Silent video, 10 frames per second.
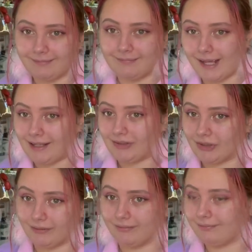
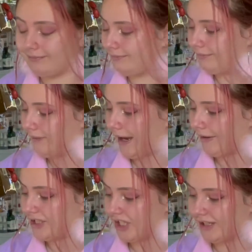Asian
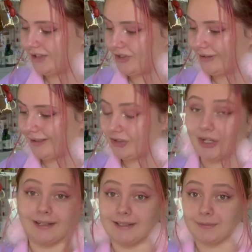heritage and like
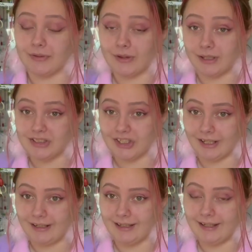Chinese
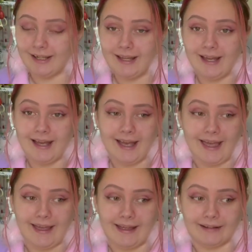mythology
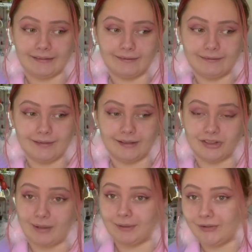and like
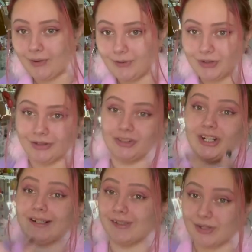Japanese culture and
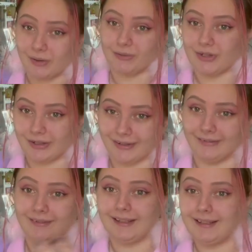Chinese culture,
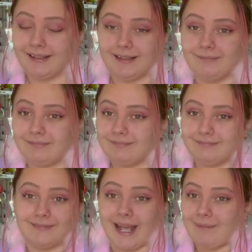and
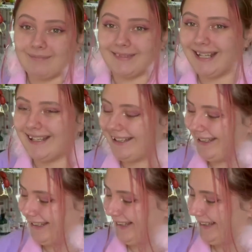yeah.
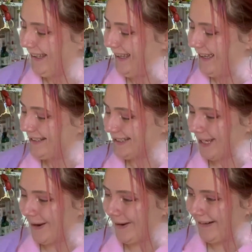
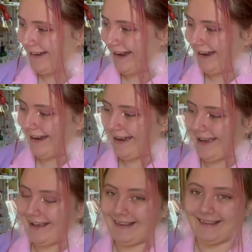So
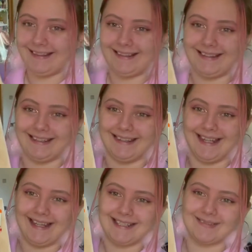I did
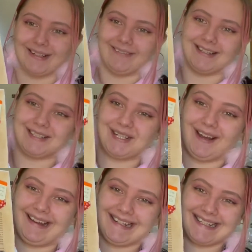this when I went to
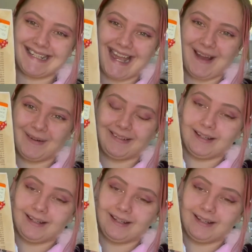Chinatown.